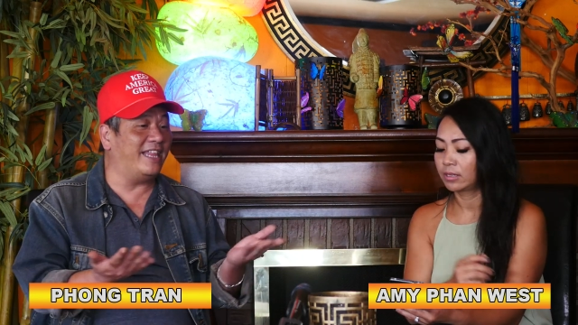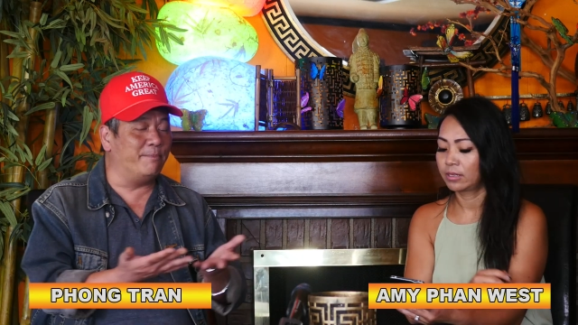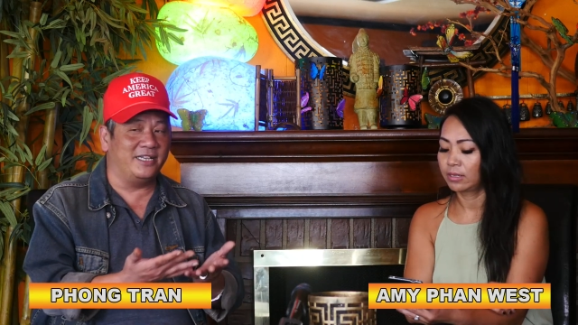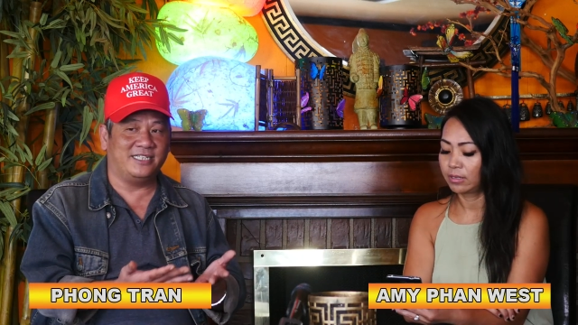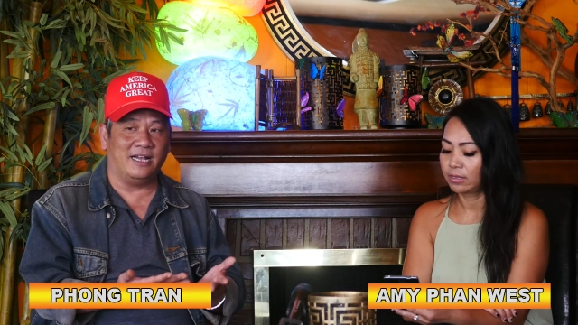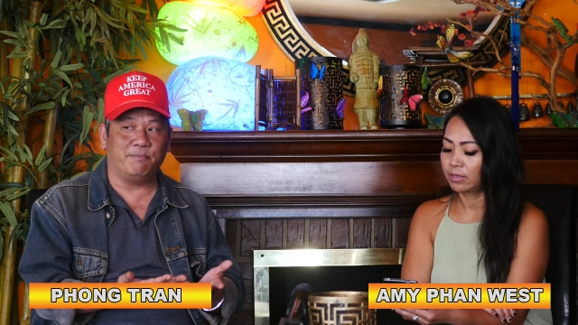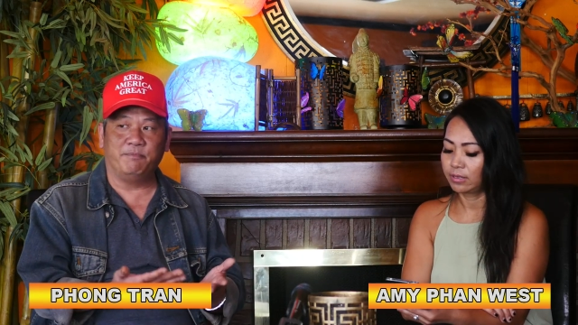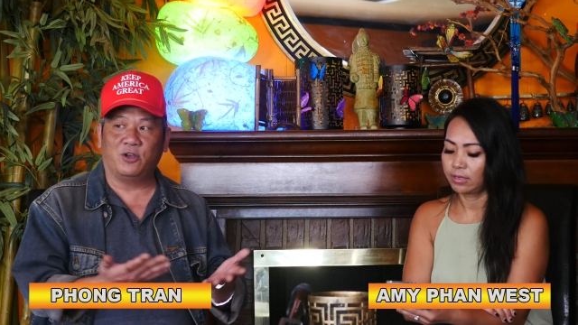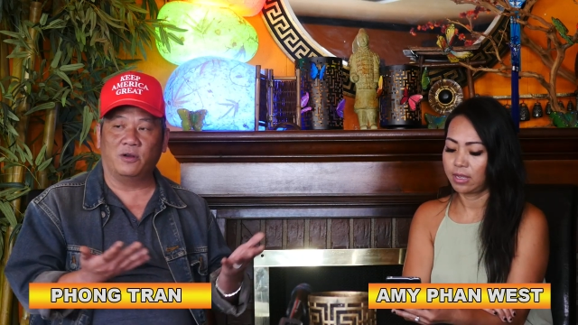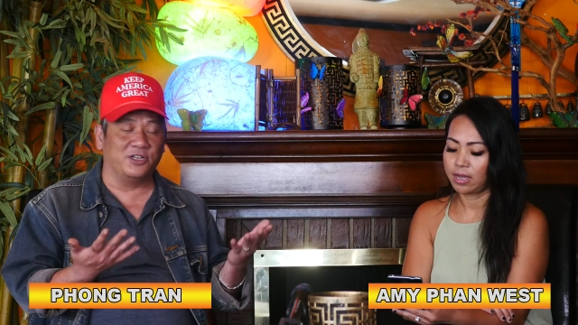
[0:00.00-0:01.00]
Speaker 1: messed up
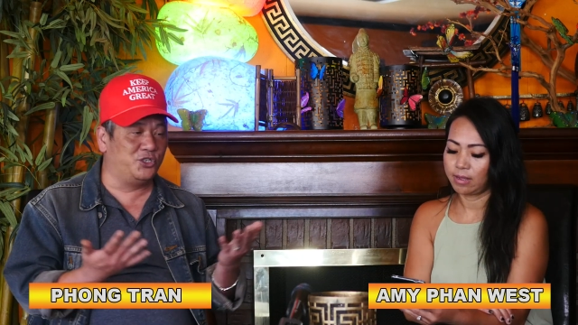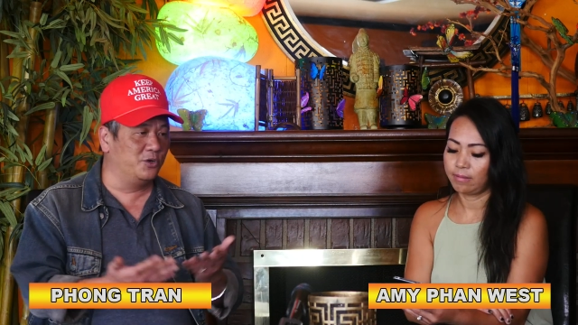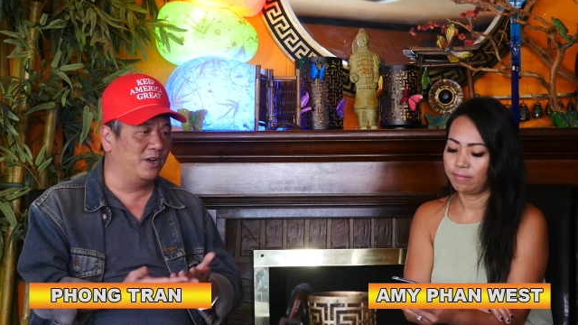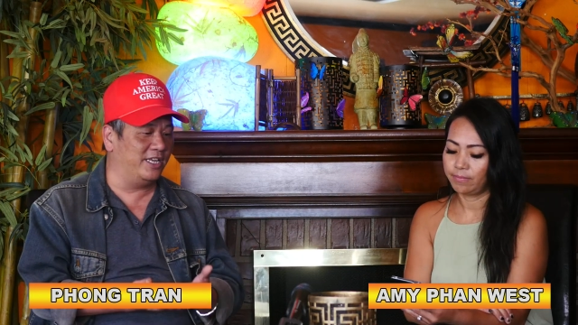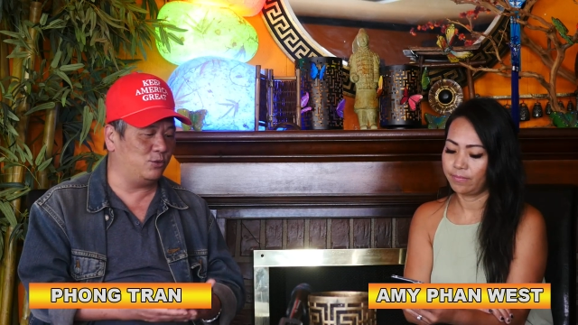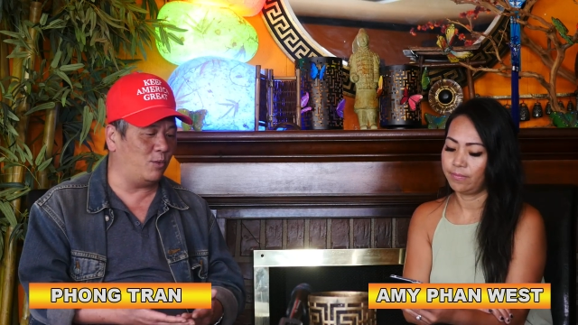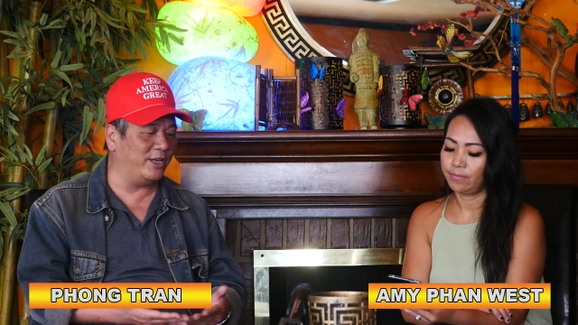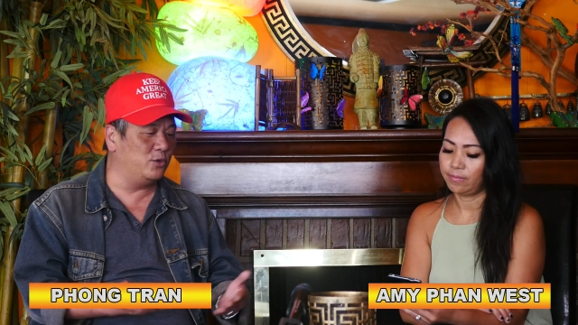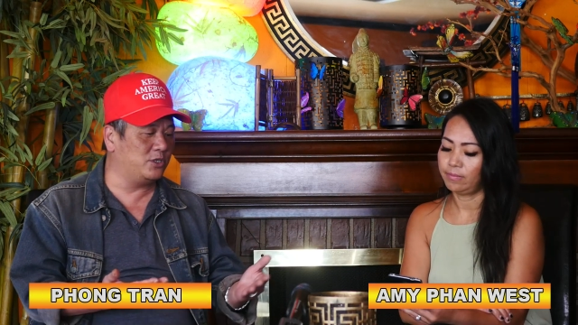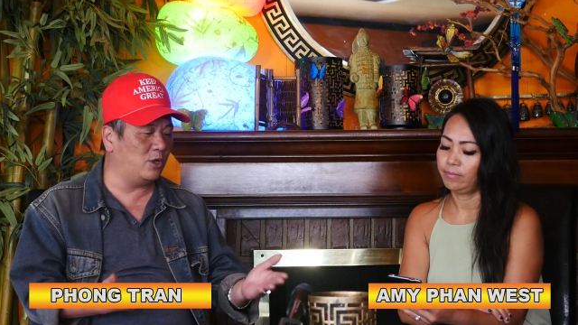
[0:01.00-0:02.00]
because yeah. the journalist, when you,
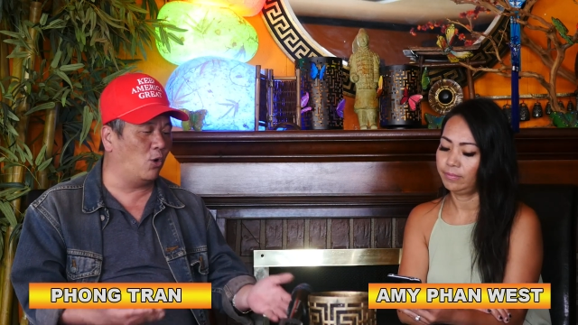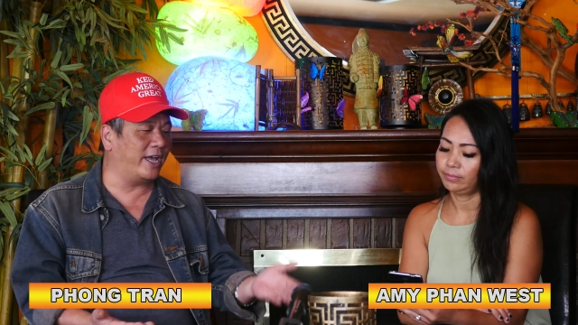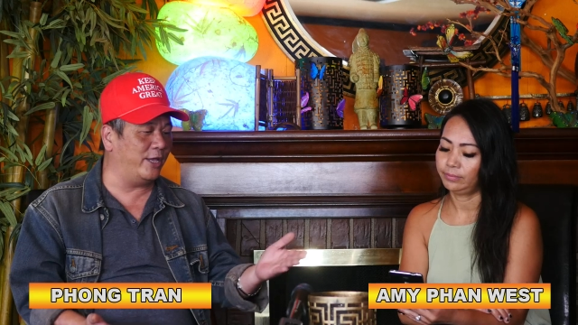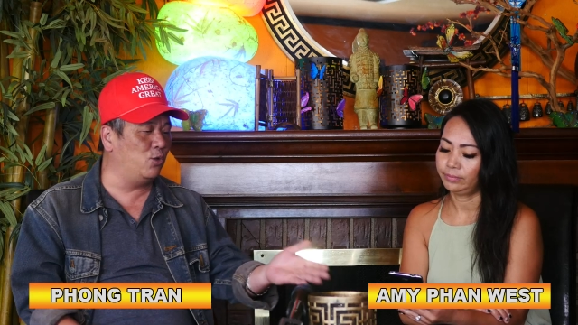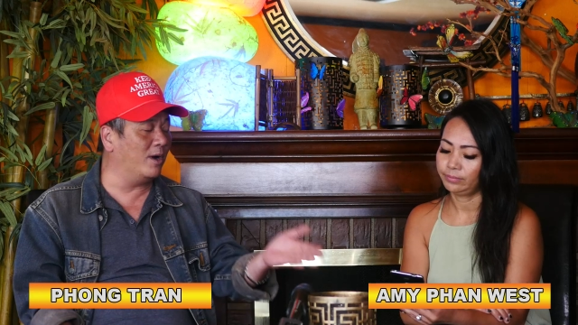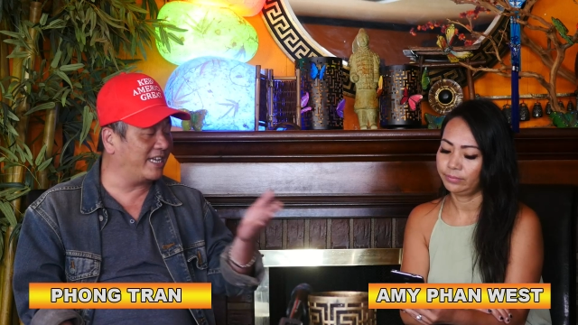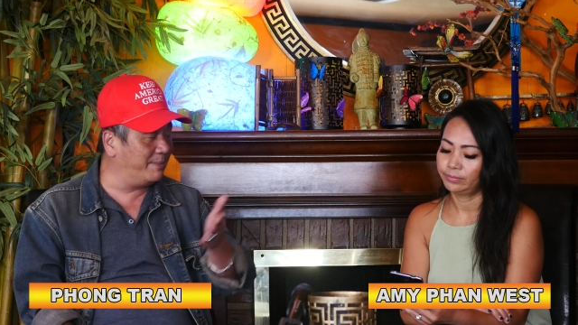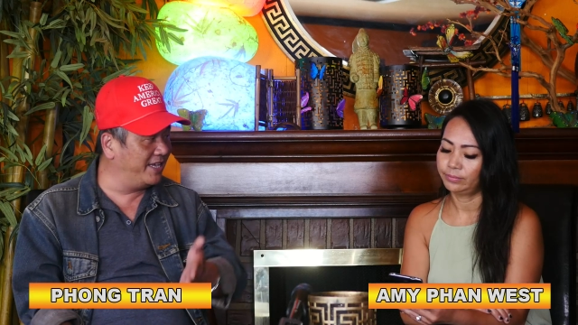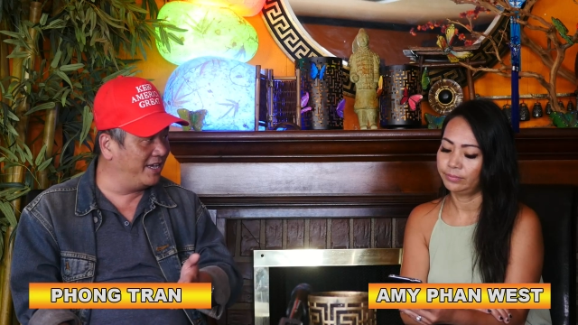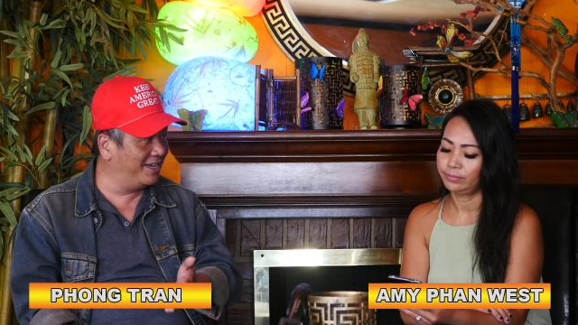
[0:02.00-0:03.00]
okay, you are coming
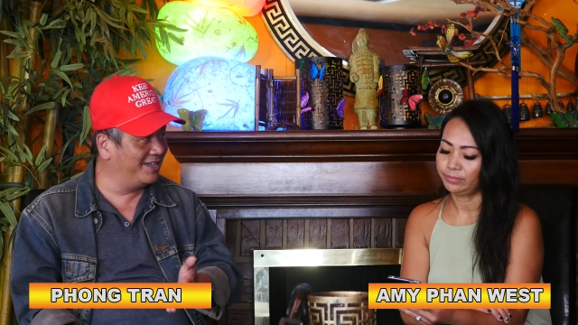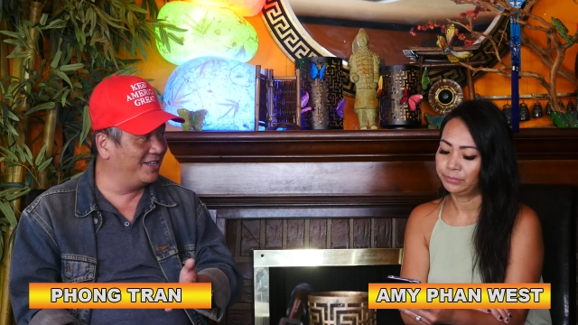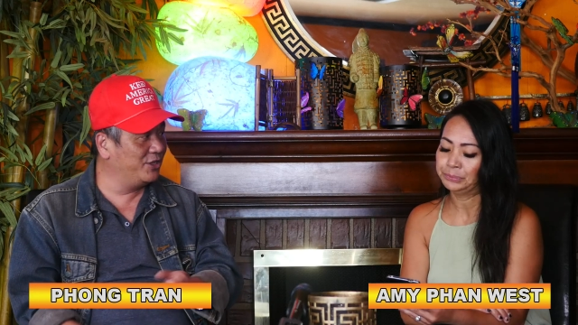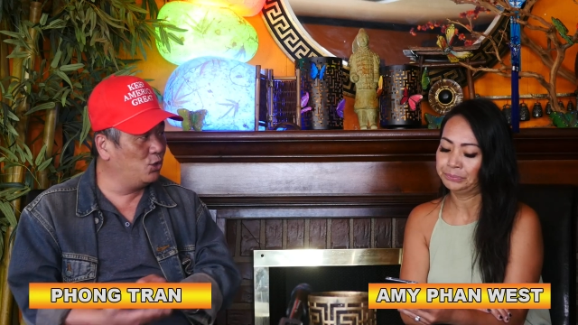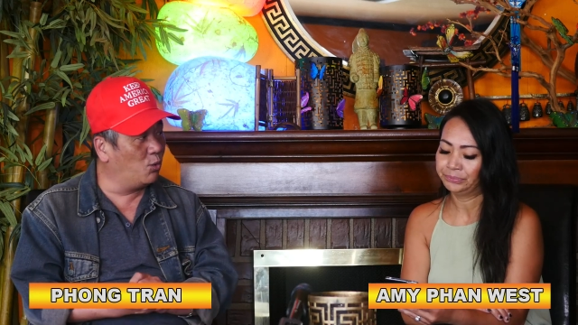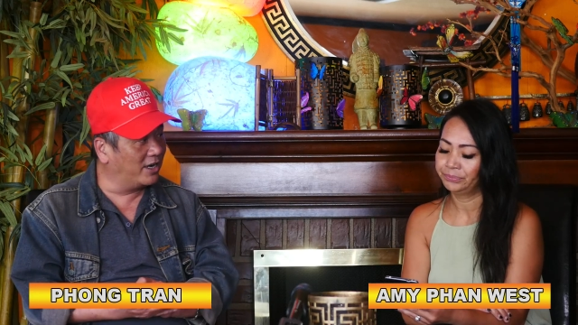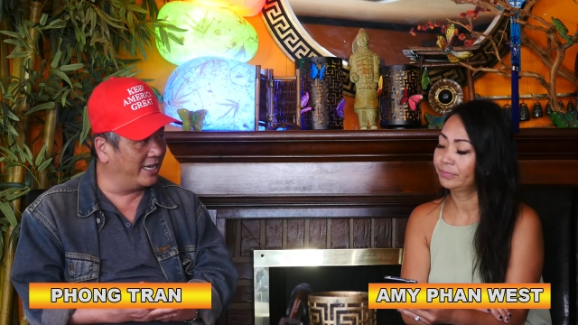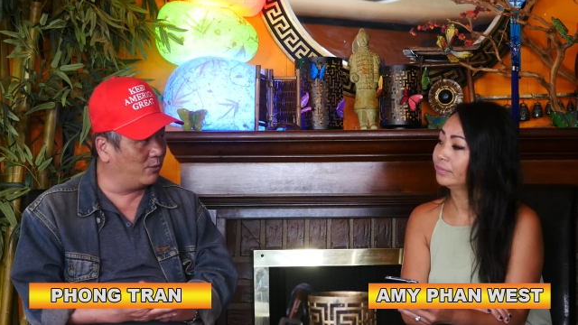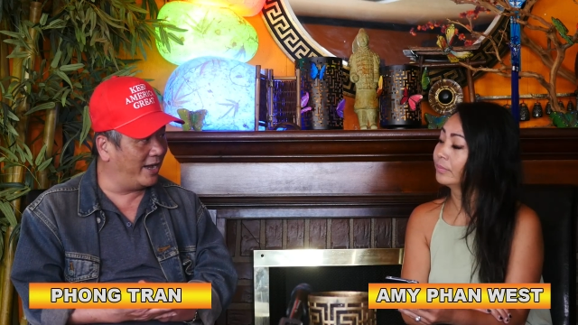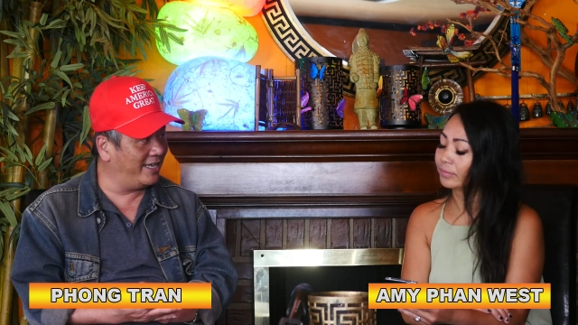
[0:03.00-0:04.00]
here, mm-hmm. you're working,
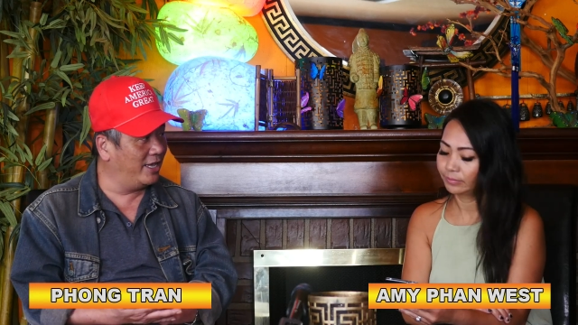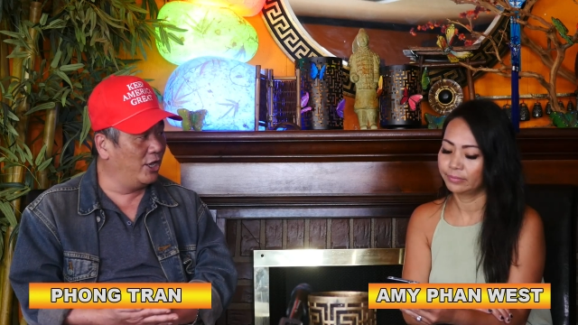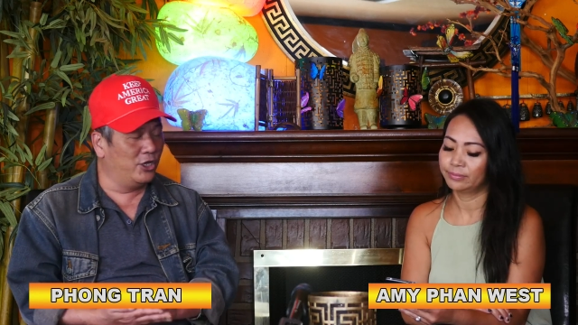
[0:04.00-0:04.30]
right? Mm-hmm.